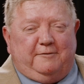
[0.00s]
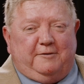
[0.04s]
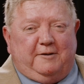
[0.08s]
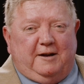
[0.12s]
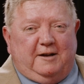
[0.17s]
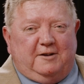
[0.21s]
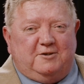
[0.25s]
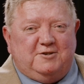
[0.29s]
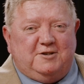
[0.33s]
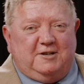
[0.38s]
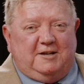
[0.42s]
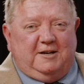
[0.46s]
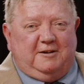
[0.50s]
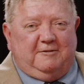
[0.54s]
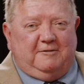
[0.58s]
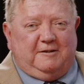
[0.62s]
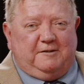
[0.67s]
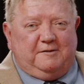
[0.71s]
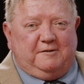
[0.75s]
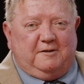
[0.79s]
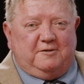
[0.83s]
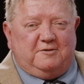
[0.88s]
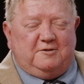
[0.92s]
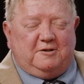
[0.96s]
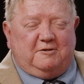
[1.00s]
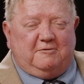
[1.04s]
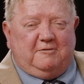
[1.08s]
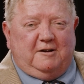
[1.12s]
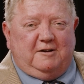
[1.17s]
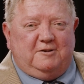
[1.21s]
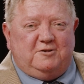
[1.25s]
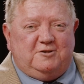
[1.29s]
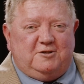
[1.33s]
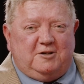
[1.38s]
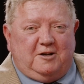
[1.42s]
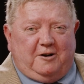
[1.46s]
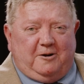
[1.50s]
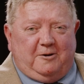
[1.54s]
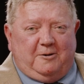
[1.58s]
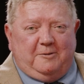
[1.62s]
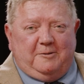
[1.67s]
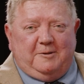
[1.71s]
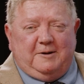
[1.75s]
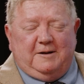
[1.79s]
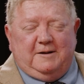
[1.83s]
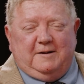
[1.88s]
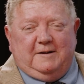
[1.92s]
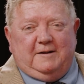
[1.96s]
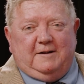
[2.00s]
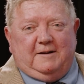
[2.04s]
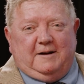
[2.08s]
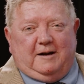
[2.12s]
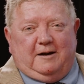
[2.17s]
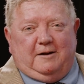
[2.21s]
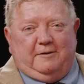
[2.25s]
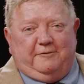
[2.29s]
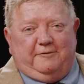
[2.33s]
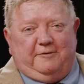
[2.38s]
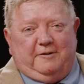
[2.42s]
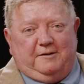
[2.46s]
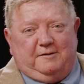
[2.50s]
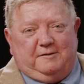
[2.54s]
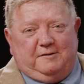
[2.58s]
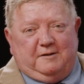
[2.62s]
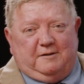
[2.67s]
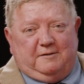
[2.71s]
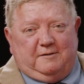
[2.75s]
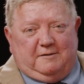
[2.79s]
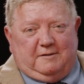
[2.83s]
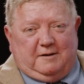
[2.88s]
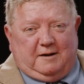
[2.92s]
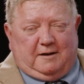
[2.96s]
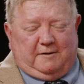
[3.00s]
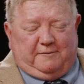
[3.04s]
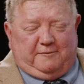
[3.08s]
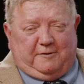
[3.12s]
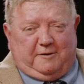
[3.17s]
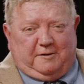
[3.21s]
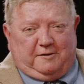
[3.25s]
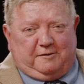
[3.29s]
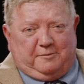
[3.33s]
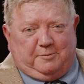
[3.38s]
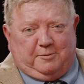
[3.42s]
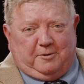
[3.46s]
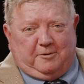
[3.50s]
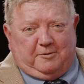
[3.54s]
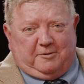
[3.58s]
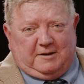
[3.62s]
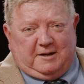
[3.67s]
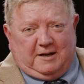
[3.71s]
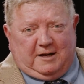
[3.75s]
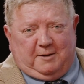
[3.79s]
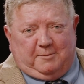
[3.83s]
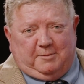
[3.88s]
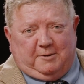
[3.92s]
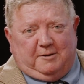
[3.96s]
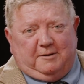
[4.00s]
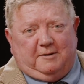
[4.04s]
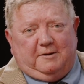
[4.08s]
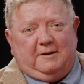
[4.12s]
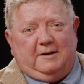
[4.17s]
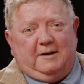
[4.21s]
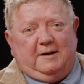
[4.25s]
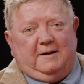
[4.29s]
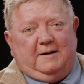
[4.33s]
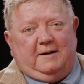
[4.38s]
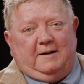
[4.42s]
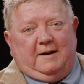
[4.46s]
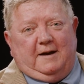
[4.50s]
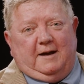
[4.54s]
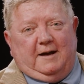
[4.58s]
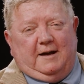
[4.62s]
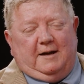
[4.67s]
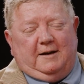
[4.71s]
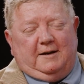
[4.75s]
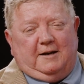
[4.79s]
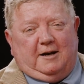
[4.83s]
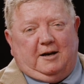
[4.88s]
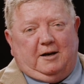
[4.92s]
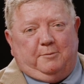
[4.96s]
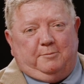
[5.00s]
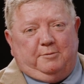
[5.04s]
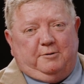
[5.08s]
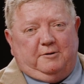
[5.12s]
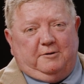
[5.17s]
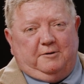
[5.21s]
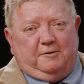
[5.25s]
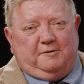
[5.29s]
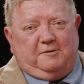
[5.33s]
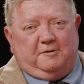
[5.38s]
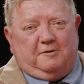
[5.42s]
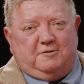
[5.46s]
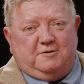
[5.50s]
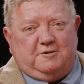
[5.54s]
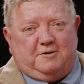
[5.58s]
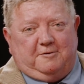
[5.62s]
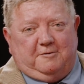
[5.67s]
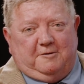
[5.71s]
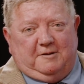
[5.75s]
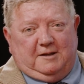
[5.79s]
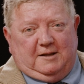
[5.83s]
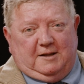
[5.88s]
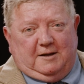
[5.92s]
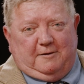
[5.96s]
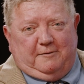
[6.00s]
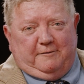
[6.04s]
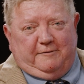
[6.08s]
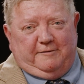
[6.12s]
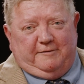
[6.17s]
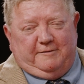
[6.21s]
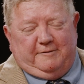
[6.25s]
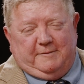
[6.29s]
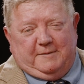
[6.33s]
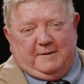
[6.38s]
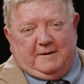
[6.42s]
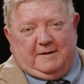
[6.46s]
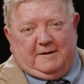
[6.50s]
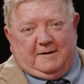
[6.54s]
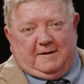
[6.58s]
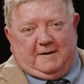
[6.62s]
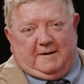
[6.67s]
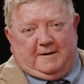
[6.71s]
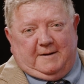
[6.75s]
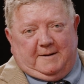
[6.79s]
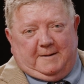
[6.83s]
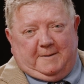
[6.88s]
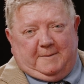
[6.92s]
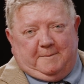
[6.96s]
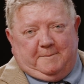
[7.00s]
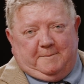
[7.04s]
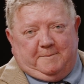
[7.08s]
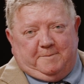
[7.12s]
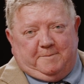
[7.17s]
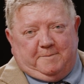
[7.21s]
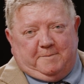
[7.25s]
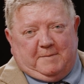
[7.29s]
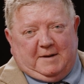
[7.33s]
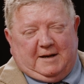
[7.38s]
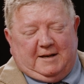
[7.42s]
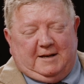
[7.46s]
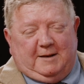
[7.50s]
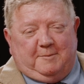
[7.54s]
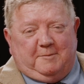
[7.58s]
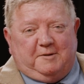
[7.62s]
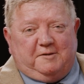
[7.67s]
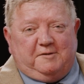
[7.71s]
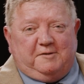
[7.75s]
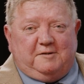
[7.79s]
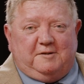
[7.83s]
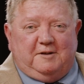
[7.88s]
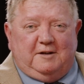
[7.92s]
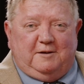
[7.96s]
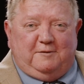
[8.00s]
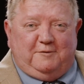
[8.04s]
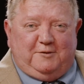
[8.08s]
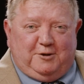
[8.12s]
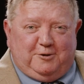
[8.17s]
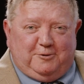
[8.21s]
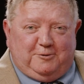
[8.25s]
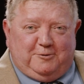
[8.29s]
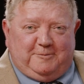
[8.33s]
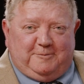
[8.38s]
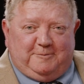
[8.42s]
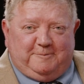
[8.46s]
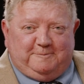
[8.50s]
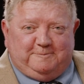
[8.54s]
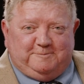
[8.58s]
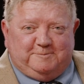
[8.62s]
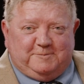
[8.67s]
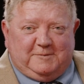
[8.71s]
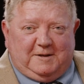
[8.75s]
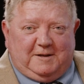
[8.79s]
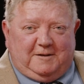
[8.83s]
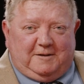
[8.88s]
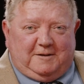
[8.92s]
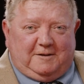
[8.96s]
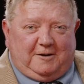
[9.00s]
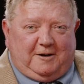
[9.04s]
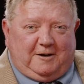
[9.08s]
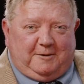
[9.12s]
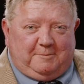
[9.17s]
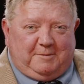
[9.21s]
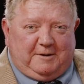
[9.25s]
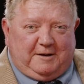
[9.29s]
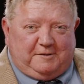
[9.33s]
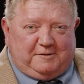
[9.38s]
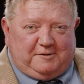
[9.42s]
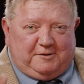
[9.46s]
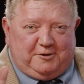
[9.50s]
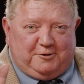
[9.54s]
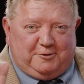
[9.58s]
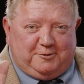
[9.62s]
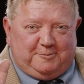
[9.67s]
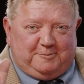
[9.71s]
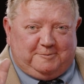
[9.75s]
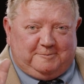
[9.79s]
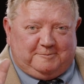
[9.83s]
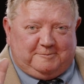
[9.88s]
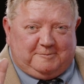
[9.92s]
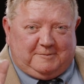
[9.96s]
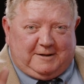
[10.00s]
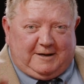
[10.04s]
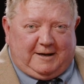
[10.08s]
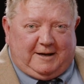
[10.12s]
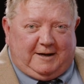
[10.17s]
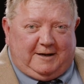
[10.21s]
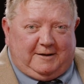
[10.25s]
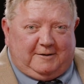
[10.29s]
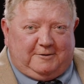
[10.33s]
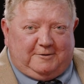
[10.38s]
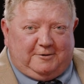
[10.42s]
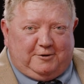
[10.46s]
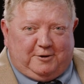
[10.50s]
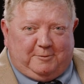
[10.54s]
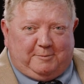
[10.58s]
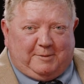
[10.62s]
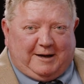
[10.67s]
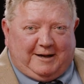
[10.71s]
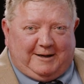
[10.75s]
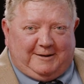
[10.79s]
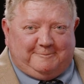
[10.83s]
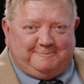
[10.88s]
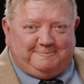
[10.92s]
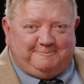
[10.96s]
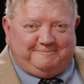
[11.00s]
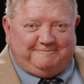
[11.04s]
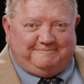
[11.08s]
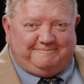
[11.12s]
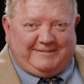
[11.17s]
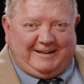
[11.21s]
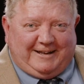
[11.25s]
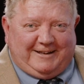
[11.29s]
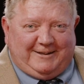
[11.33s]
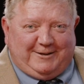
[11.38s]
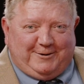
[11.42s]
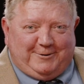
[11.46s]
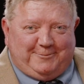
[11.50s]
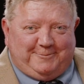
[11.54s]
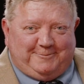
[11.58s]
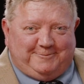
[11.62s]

engineering such a great show, our friends at Foxboro Cable, and our producer, Jury Love. My name is Steve Udden. God bless you, and goodbye. Thank you.